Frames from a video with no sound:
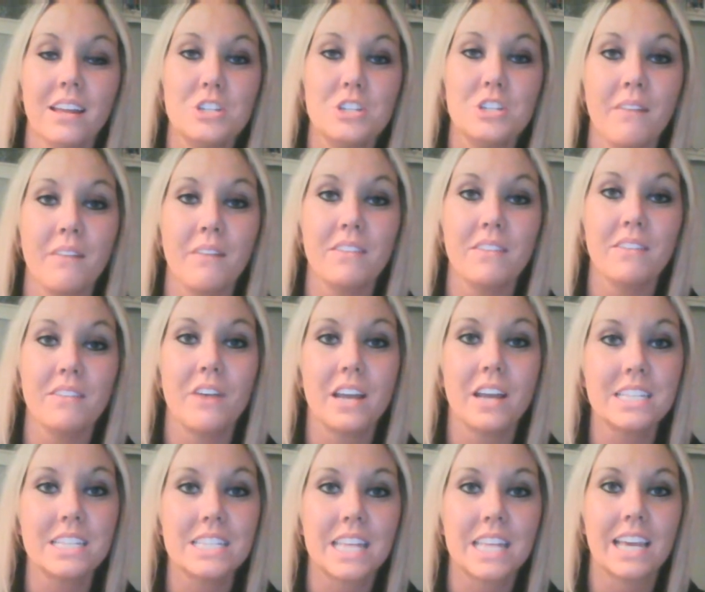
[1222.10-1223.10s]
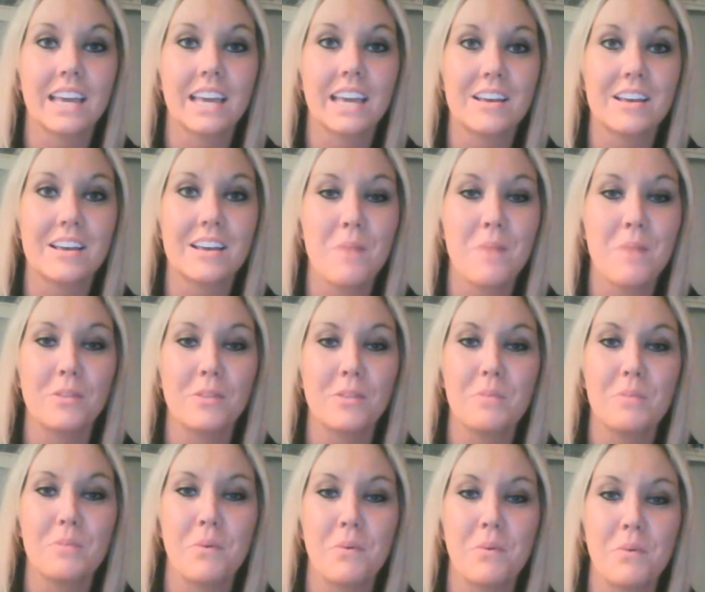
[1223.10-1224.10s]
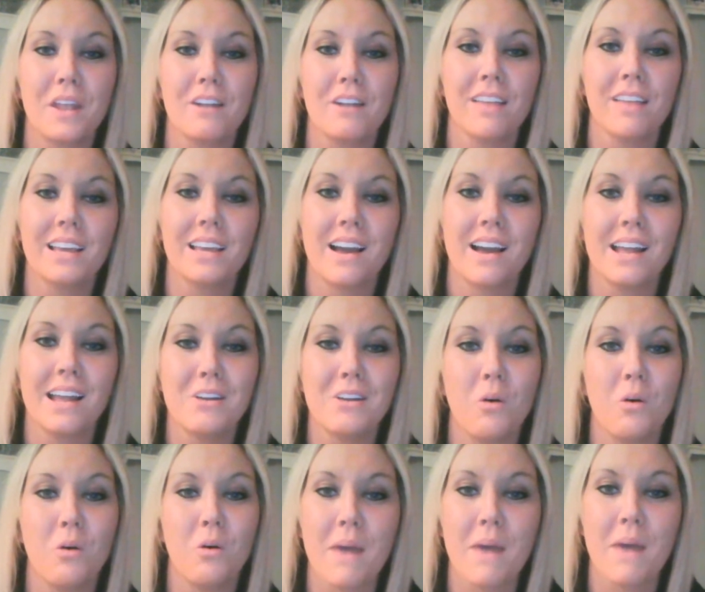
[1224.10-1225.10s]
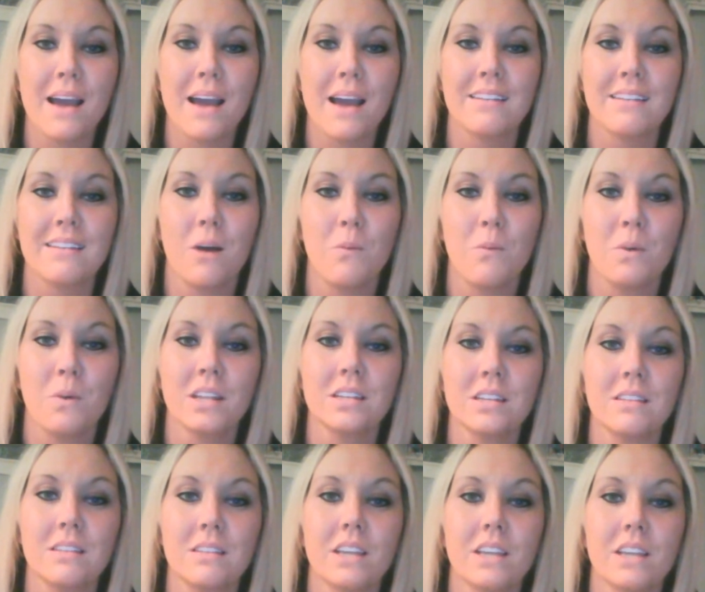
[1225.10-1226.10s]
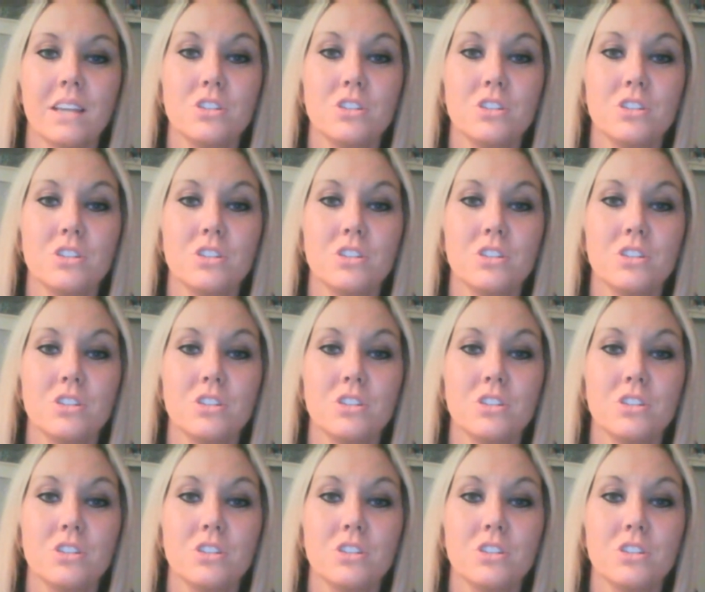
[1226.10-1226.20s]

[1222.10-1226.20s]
Do you have any advice like about the people that are like kind of holding back and not wanting to like